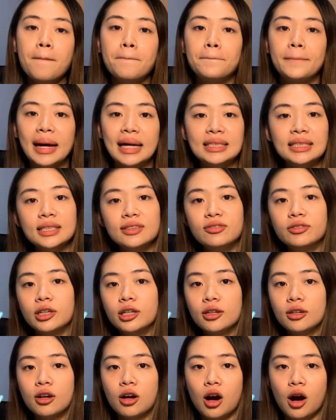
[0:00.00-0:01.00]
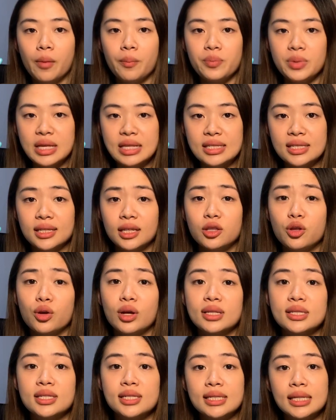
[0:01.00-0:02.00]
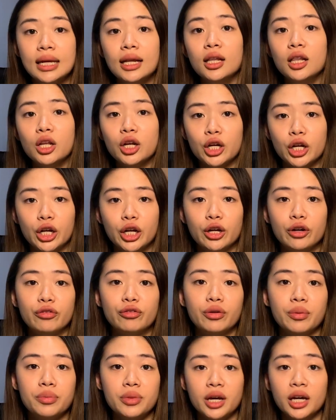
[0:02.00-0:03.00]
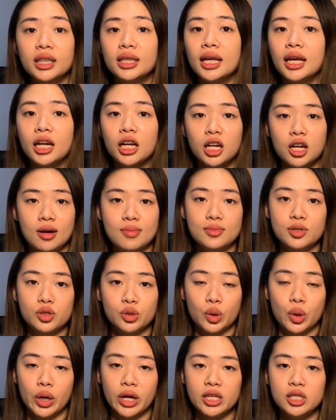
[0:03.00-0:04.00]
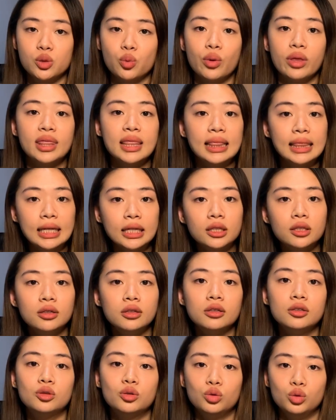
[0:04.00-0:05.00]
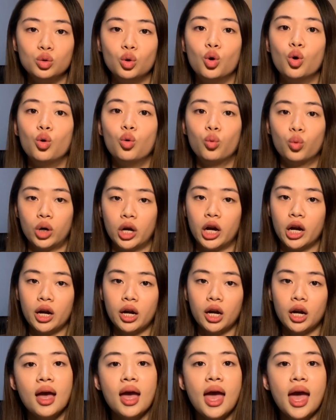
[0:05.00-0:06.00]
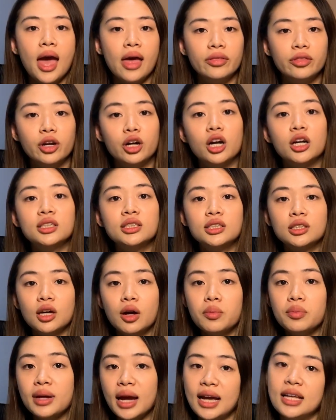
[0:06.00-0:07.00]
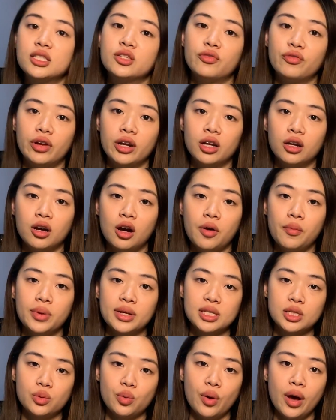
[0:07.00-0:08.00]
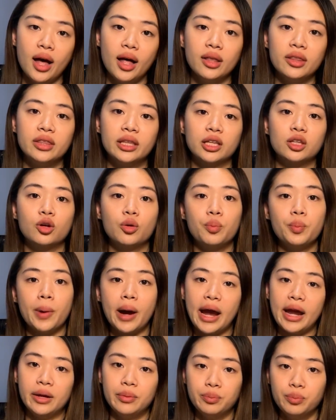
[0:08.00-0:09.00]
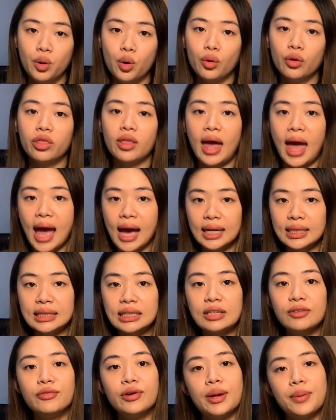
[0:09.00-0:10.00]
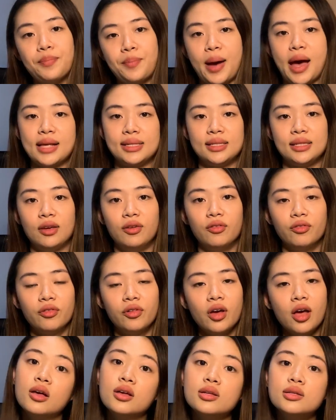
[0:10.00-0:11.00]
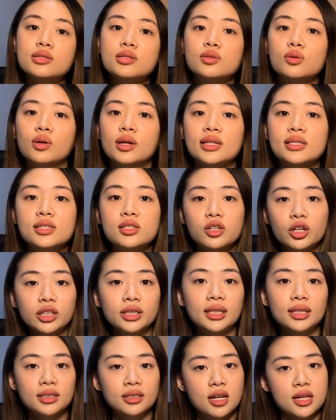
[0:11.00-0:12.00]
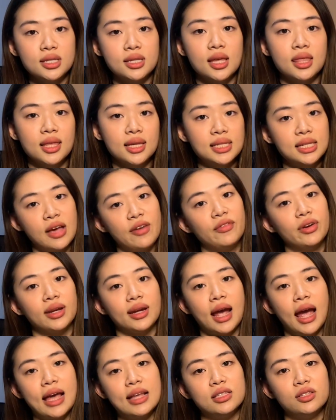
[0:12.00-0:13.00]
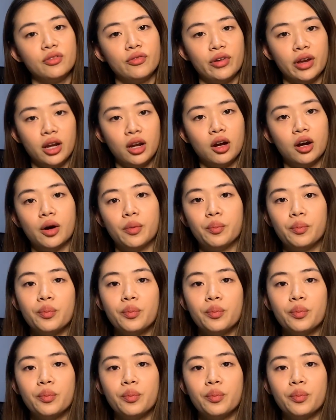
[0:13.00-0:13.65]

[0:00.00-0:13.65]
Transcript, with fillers: Passive income means that you can still earn from that income source with little to no work. And there are some kinds of income as well that combine both active and passive. So let's start discussing the seven kinds of income.